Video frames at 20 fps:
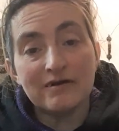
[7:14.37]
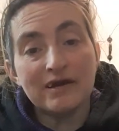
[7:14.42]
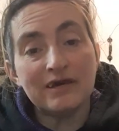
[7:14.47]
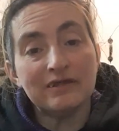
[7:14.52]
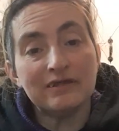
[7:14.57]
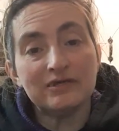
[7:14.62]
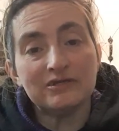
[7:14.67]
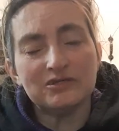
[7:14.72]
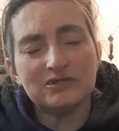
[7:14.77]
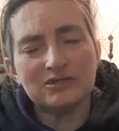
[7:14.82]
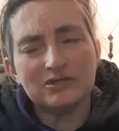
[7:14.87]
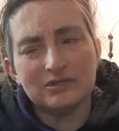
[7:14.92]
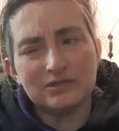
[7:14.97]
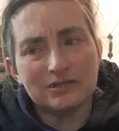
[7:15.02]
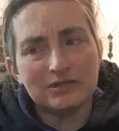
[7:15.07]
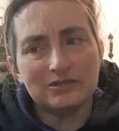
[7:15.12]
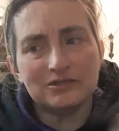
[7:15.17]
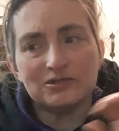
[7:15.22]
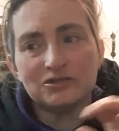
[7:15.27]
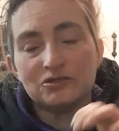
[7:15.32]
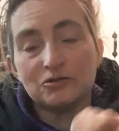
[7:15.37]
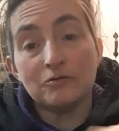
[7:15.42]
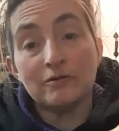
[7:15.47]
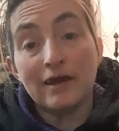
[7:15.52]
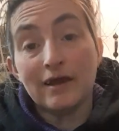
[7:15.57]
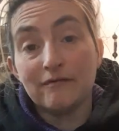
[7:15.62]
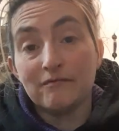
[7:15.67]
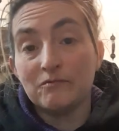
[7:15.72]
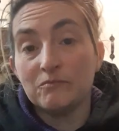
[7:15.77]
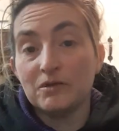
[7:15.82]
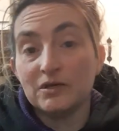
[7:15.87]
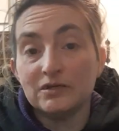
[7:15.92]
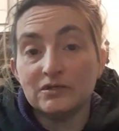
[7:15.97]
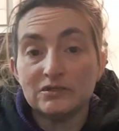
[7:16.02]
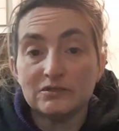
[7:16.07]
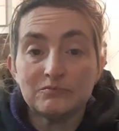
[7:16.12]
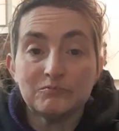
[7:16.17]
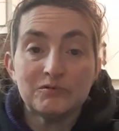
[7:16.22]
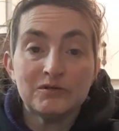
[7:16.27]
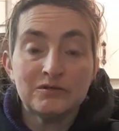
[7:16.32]
and they just they just don't have the
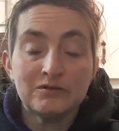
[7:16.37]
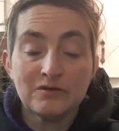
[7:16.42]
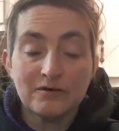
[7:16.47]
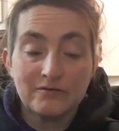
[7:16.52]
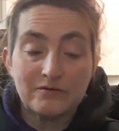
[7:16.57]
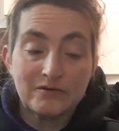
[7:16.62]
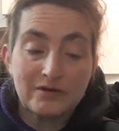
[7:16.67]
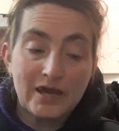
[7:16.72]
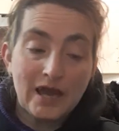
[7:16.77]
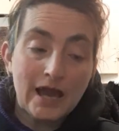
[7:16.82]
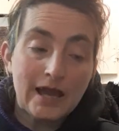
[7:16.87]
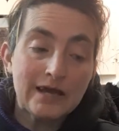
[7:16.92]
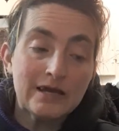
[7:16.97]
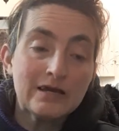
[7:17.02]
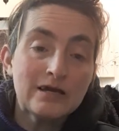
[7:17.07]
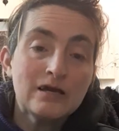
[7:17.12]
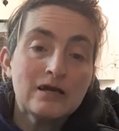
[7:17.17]
means to feed another cat.